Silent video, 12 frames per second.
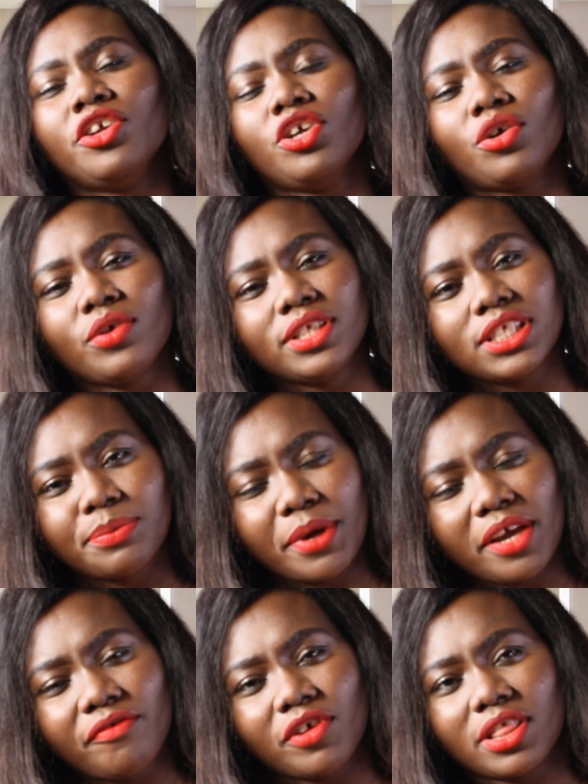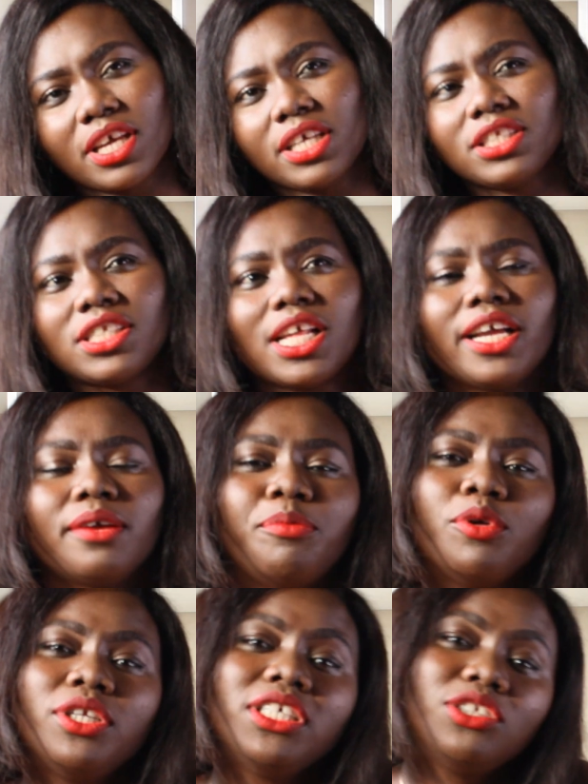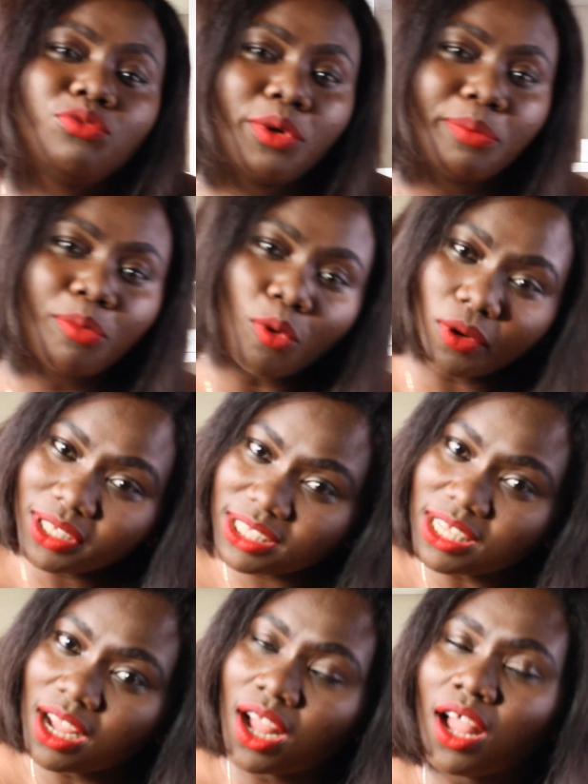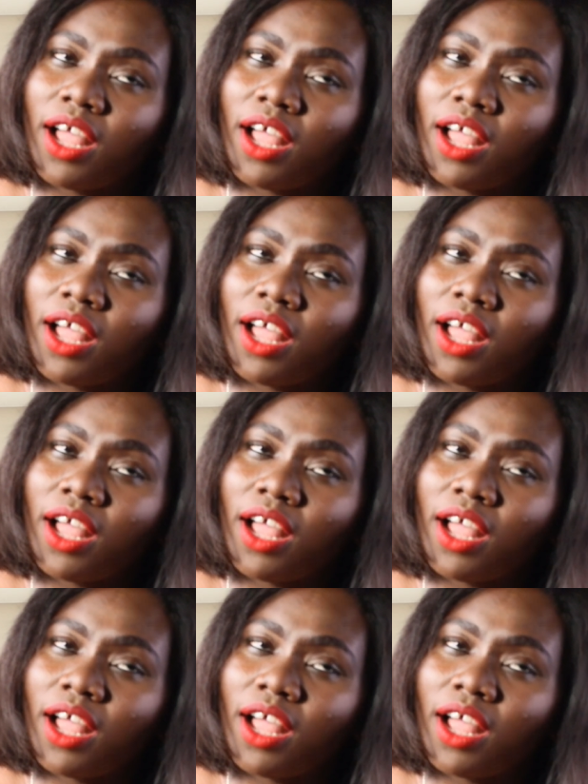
you're going to pay for things like police reports,